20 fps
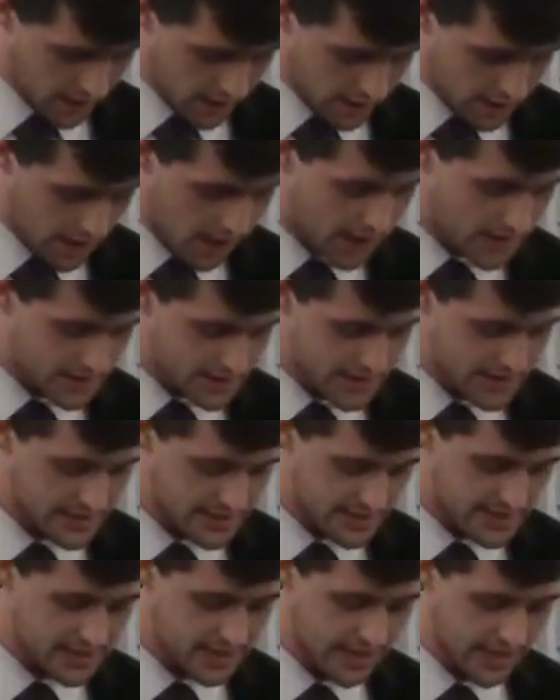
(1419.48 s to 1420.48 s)
God says,
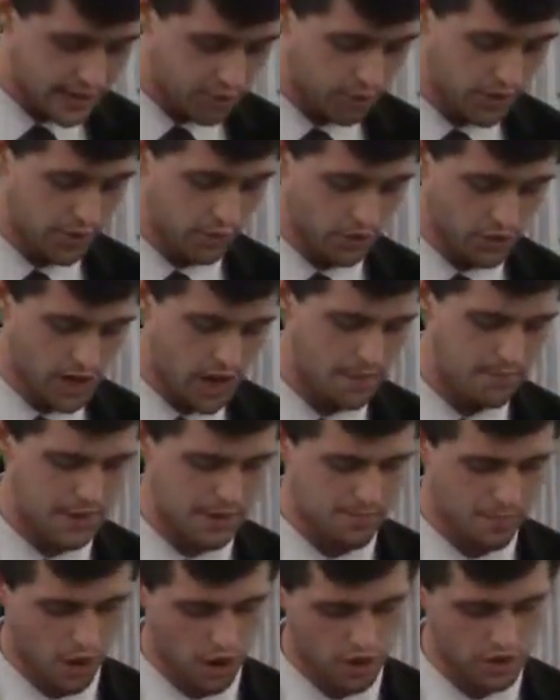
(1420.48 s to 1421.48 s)
"This iniquity will not
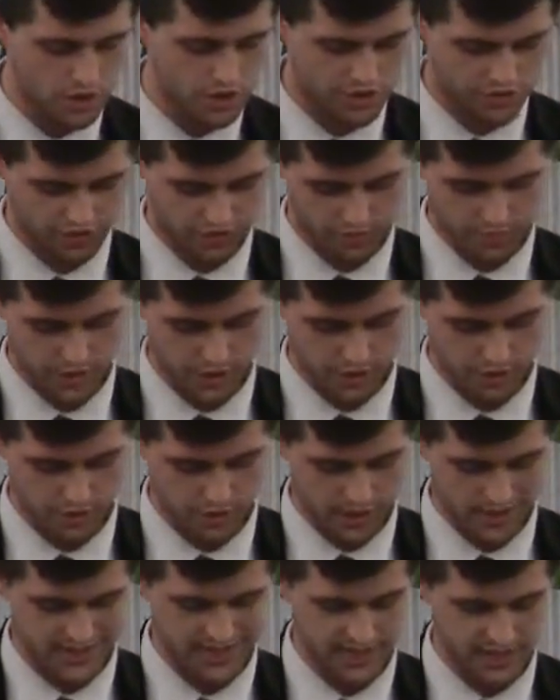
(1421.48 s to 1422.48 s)
be purged from you
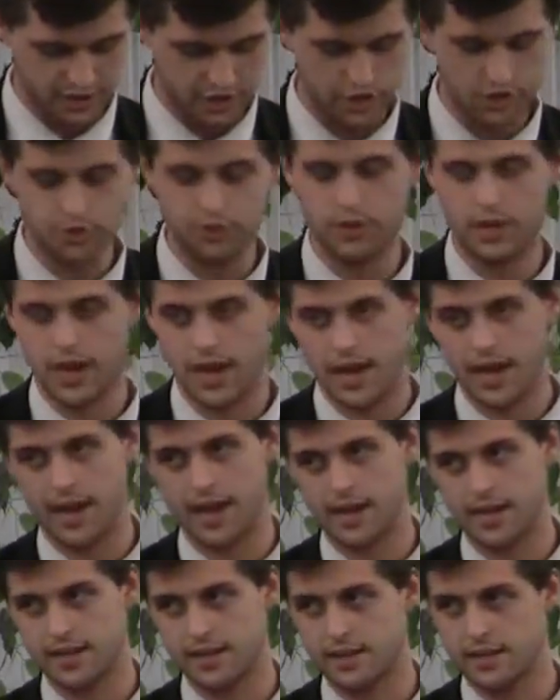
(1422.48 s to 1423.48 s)
until you
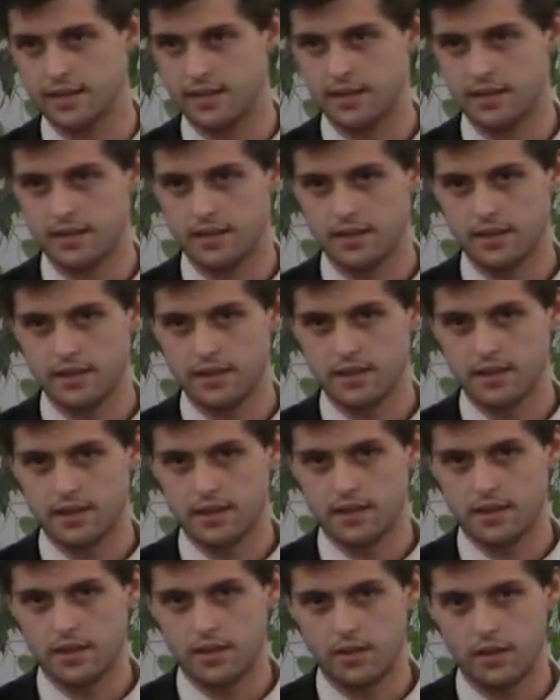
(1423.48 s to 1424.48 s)
die."
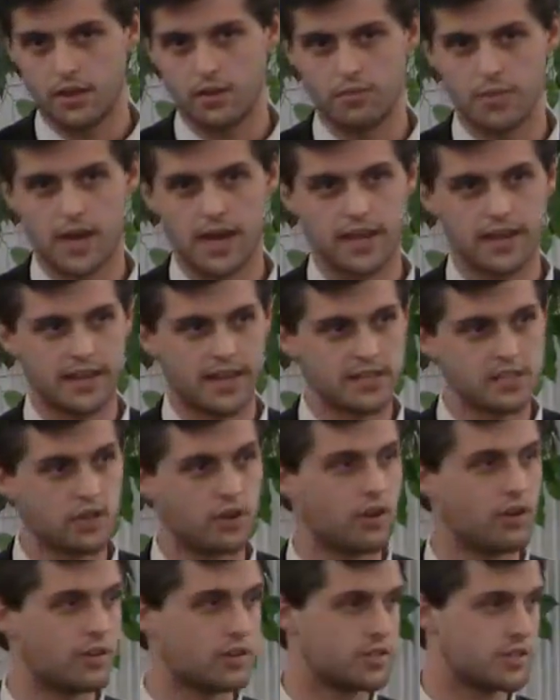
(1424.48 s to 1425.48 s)
Oh my, that's
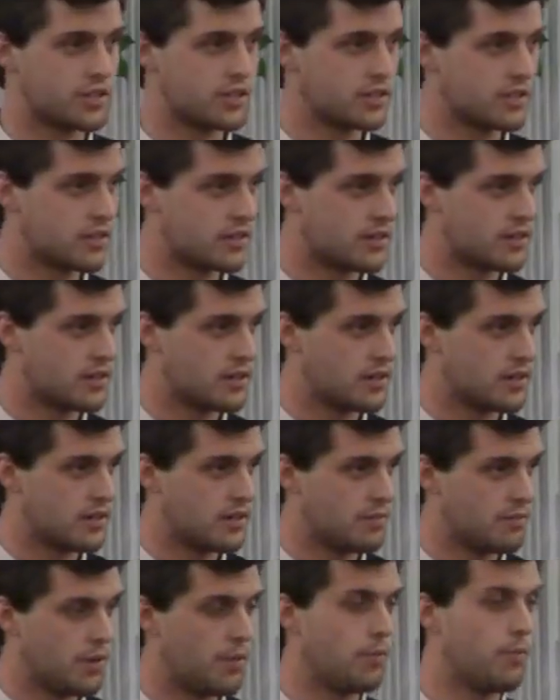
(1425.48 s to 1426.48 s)
harsh.
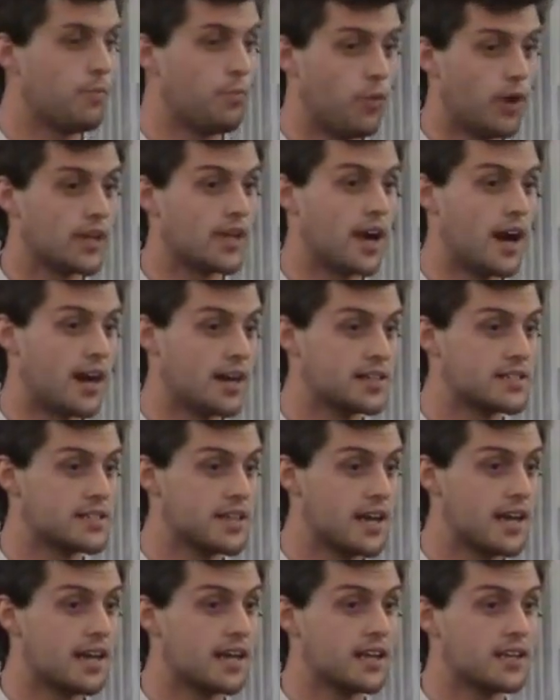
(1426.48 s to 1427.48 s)
But what God is
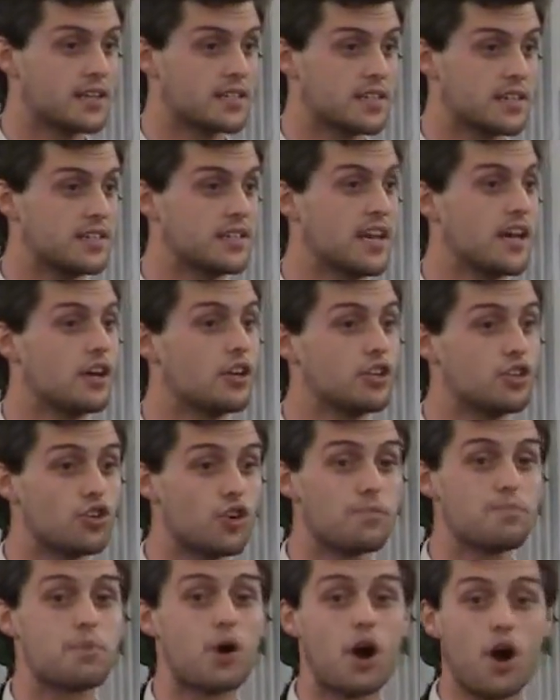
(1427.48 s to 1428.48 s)
saying is until
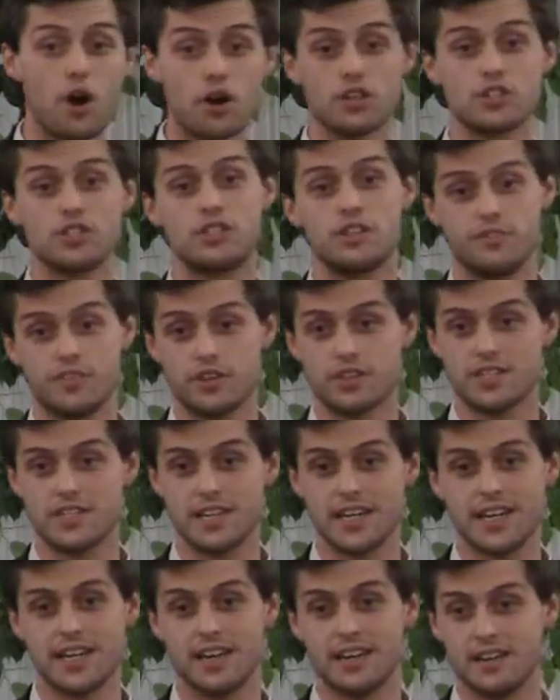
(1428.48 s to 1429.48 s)
you're purged of your
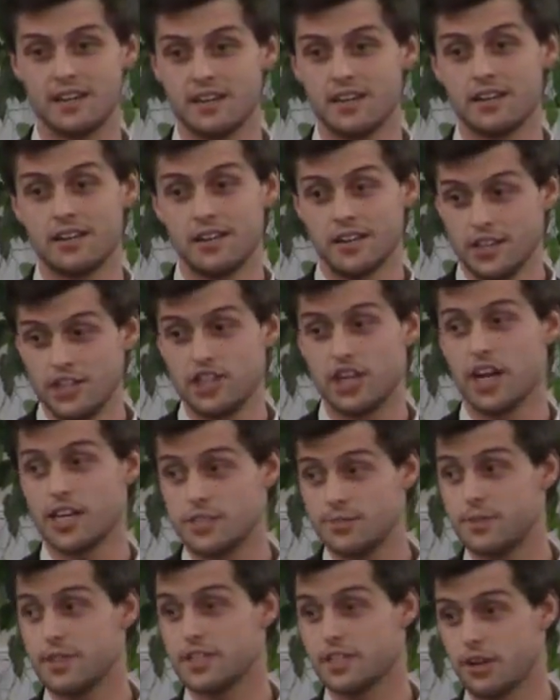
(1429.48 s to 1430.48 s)
sin,
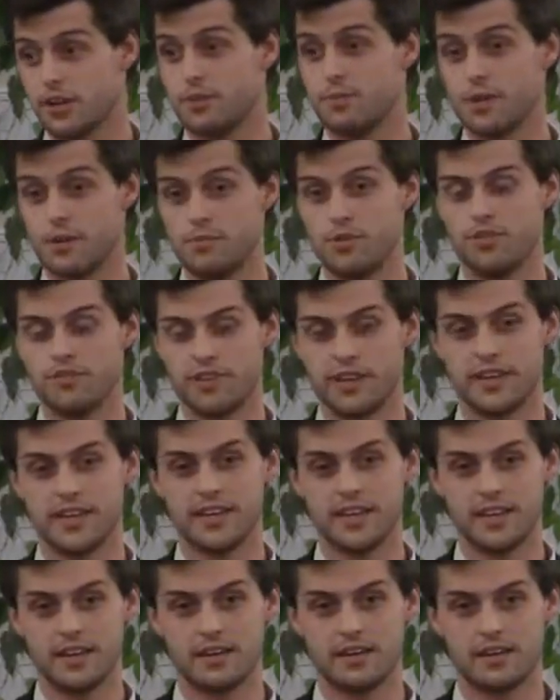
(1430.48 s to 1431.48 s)
judgment's going to be moving
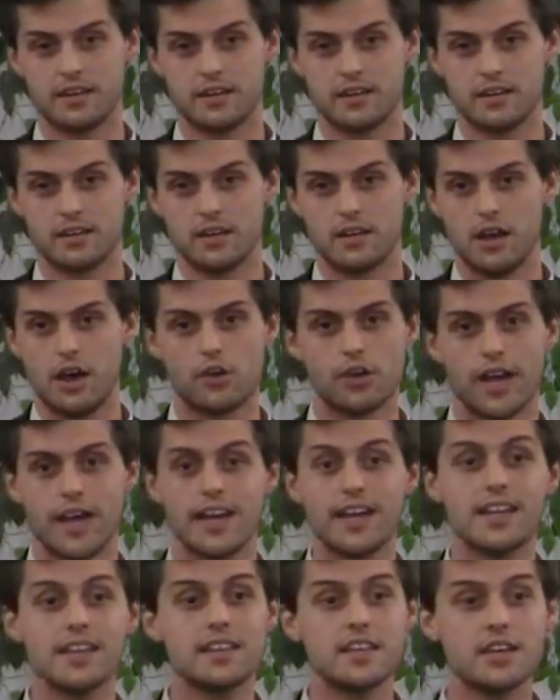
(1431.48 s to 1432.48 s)
in. Okay,
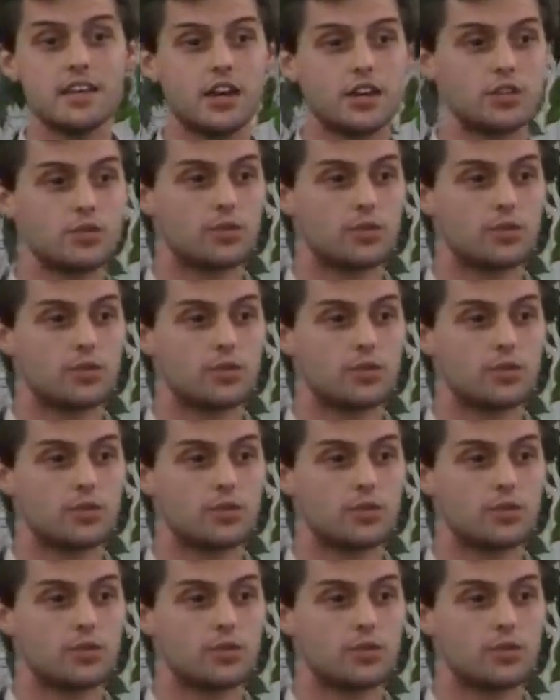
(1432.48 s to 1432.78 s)
anything on